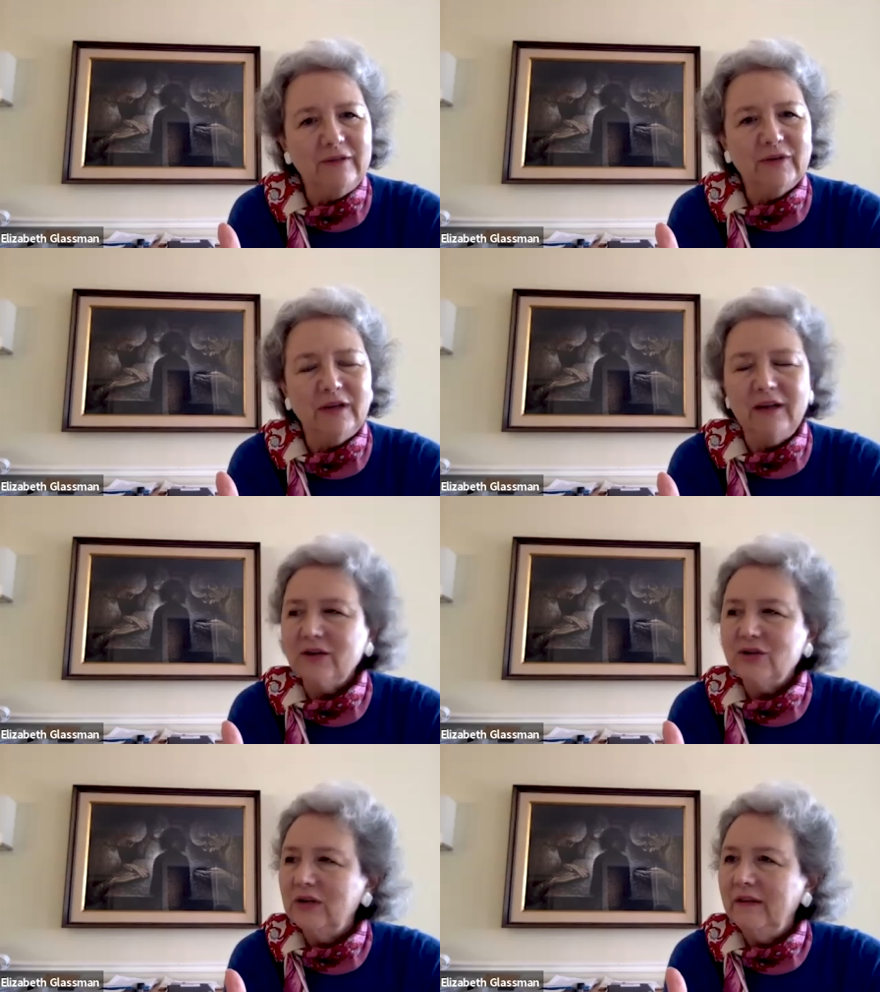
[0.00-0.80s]
of
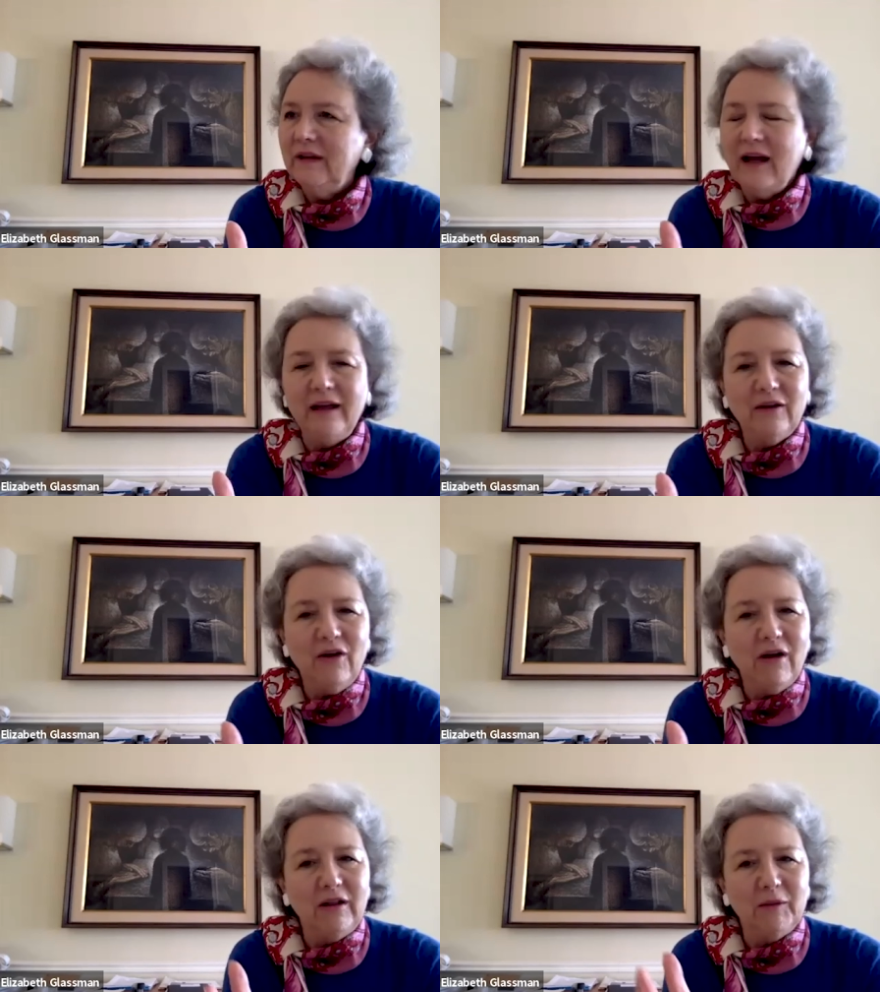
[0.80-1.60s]
collection that I
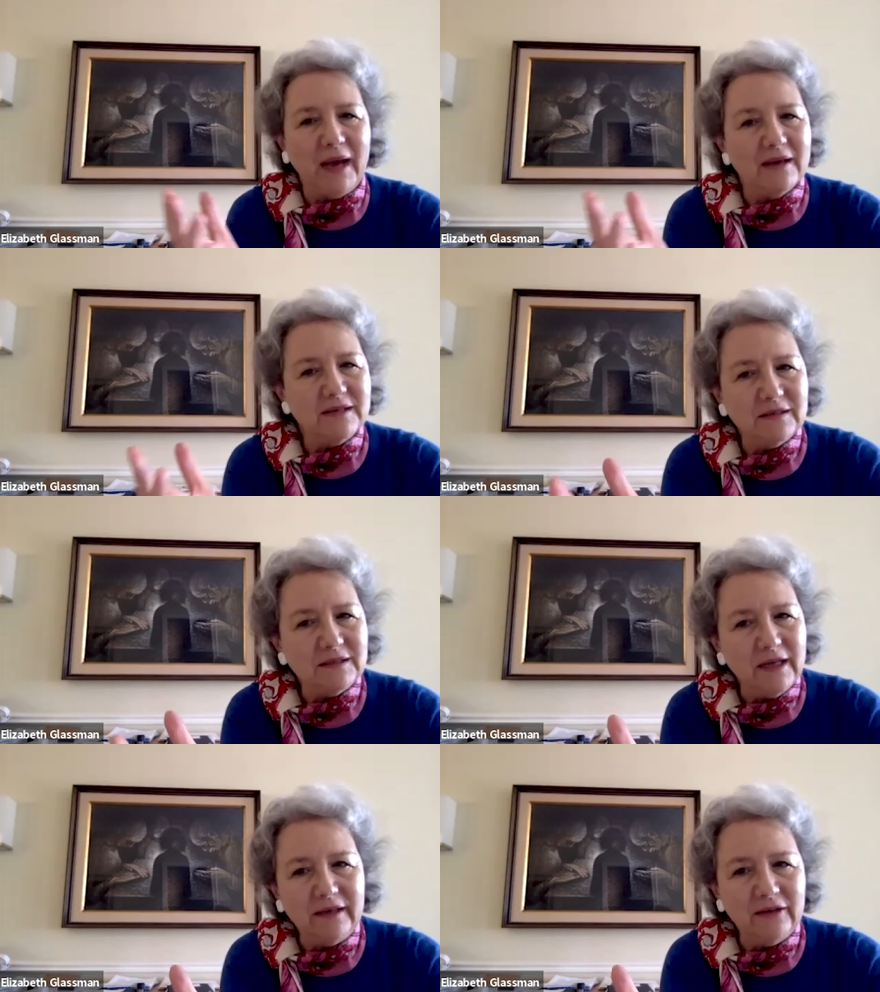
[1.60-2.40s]
call a
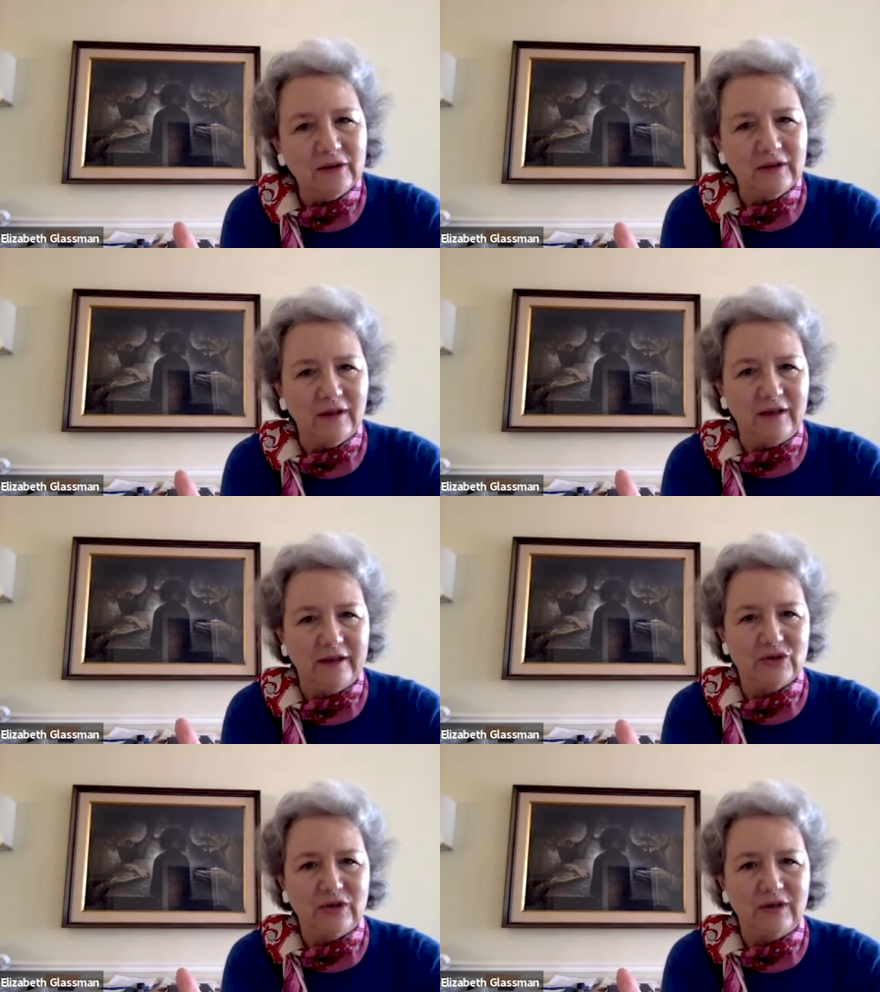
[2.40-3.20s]
bicentennial
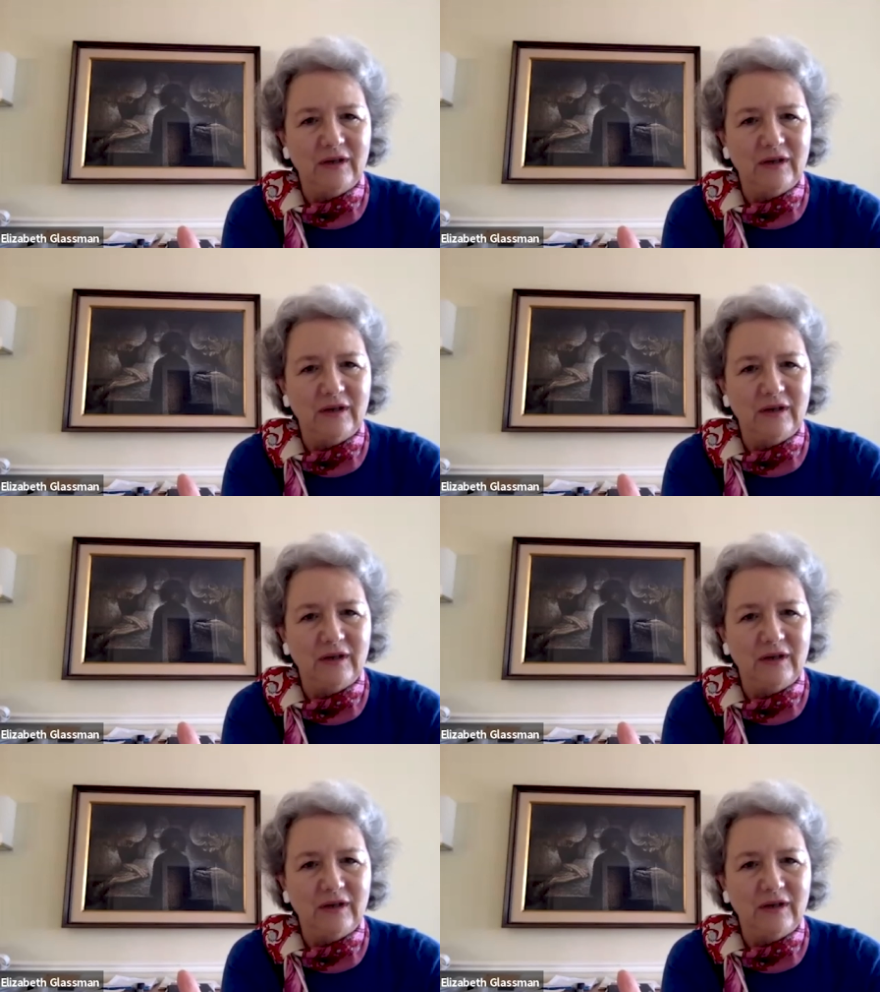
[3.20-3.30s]
collection.